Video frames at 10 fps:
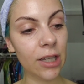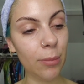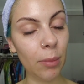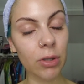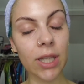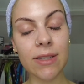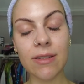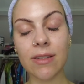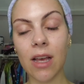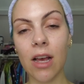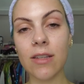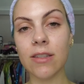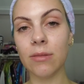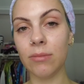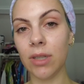um, I'm going to insert
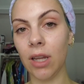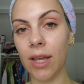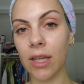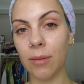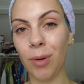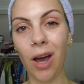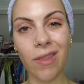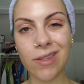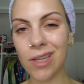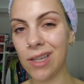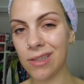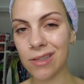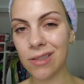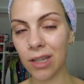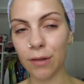some like behind the
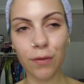scenes kind of